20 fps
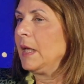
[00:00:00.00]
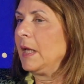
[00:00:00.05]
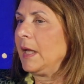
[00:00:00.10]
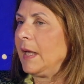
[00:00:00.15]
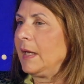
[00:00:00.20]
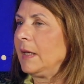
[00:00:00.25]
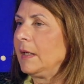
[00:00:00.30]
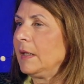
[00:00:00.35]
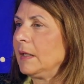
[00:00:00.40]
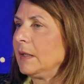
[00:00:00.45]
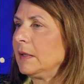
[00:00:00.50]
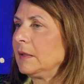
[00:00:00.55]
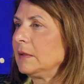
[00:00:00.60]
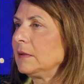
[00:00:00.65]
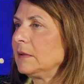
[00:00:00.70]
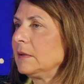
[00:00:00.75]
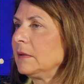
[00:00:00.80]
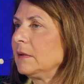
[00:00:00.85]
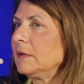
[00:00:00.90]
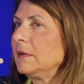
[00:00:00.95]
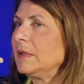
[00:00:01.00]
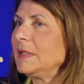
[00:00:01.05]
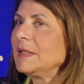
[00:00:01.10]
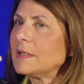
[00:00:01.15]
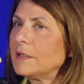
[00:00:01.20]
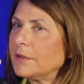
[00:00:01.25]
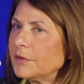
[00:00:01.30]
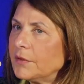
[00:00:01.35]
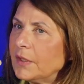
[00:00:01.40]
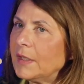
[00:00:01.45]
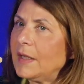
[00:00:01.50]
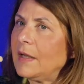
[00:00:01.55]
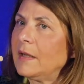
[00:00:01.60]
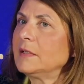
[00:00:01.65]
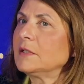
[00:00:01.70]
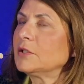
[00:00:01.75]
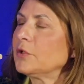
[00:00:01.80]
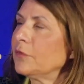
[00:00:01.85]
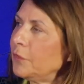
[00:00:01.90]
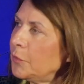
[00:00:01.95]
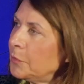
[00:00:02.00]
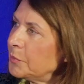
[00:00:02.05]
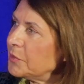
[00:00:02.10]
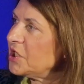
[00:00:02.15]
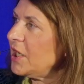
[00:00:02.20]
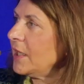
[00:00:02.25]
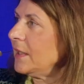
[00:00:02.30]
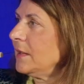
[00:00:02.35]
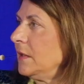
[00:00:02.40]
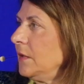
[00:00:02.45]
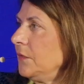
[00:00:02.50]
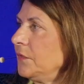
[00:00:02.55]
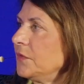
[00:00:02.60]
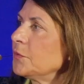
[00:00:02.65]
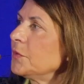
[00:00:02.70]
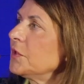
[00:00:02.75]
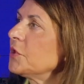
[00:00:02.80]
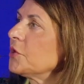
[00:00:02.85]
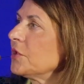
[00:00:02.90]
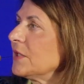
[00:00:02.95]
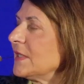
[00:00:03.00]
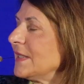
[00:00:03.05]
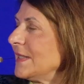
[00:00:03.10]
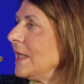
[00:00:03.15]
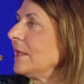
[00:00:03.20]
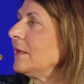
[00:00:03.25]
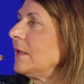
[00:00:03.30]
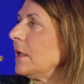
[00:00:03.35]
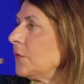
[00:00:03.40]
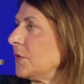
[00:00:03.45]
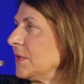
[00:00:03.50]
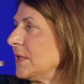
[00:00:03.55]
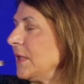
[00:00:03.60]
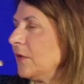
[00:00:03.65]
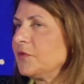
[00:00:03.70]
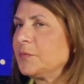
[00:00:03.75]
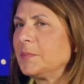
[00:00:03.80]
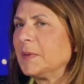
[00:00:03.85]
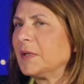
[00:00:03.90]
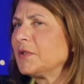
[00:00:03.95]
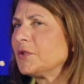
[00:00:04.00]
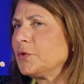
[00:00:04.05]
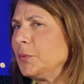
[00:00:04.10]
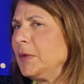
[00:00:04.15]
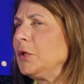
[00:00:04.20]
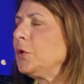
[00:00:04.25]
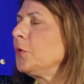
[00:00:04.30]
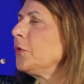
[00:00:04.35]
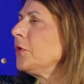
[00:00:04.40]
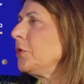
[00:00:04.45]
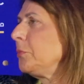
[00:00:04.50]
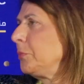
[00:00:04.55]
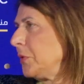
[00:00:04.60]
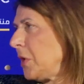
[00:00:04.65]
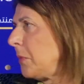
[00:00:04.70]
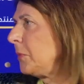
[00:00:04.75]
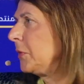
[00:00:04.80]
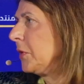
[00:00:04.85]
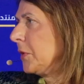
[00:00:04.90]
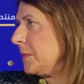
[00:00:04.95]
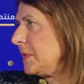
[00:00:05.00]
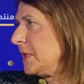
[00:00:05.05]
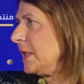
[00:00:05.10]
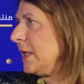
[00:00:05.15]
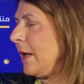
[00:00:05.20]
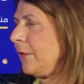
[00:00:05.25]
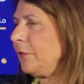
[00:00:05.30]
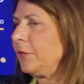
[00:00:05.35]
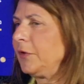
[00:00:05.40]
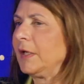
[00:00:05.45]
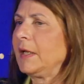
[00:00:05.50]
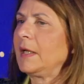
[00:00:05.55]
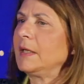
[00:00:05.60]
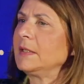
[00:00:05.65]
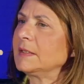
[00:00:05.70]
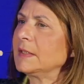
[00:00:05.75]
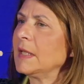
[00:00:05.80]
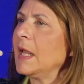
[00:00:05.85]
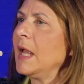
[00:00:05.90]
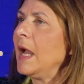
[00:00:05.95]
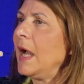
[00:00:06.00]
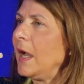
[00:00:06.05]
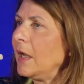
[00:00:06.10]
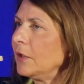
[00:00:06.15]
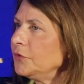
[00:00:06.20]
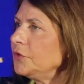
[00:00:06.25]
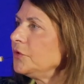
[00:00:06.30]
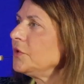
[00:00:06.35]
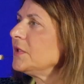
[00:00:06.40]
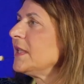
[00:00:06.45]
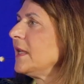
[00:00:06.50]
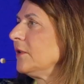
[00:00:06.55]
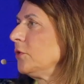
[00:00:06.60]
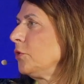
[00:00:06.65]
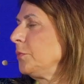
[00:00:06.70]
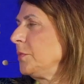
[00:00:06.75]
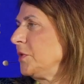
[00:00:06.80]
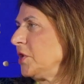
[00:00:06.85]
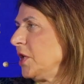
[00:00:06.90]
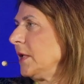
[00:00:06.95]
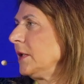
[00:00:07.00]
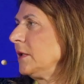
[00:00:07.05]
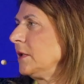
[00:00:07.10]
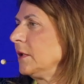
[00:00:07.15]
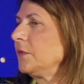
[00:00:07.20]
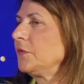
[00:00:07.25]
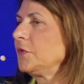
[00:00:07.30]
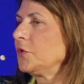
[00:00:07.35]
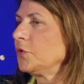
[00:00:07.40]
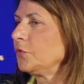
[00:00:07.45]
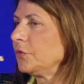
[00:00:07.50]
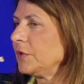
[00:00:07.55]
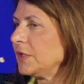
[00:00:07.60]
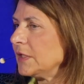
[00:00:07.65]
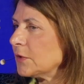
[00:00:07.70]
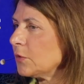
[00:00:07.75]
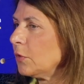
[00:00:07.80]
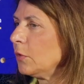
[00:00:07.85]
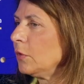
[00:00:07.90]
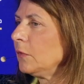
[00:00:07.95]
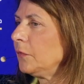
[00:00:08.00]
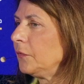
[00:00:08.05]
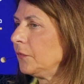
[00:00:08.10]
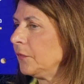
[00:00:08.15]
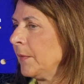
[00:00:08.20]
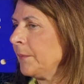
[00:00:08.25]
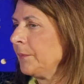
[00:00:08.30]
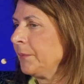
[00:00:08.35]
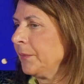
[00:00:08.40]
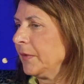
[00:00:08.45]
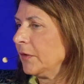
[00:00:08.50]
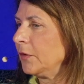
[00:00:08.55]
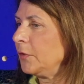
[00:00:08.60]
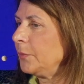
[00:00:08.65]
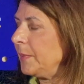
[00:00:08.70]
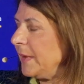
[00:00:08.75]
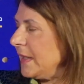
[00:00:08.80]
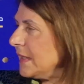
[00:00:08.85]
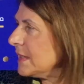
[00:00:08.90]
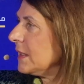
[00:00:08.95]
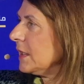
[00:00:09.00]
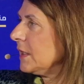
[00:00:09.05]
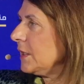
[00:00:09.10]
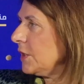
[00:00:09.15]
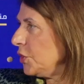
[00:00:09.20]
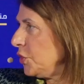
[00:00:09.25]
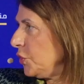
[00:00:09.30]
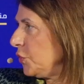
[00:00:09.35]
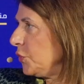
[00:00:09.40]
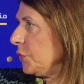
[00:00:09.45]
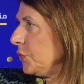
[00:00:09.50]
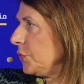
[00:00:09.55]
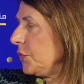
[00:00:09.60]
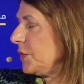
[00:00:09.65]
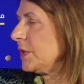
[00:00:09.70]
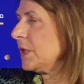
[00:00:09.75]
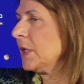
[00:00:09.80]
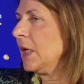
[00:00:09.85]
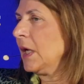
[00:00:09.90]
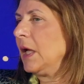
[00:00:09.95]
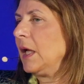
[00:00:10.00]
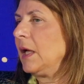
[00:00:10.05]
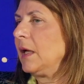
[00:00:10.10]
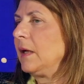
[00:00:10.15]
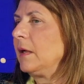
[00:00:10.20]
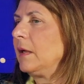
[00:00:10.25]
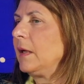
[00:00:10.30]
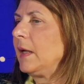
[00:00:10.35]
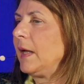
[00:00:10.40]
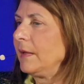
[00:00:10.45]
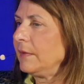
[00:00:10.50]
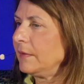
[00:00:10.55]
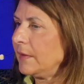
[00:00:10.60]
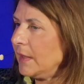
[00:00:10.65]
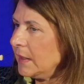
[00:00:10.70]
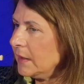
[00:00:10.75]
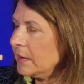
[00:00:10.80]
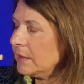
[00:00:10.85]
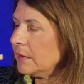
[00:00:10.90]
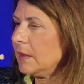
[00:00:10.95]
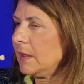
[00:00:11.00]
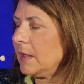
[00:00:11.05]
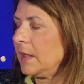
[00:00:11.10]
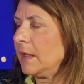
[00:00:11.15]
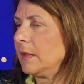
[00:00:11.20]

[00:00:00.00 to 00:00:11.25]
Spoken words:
And these are the kinds of objectives we should set ourselves, because we know the problems in Africa. It's how do you set objectives to resolve the basic issues and then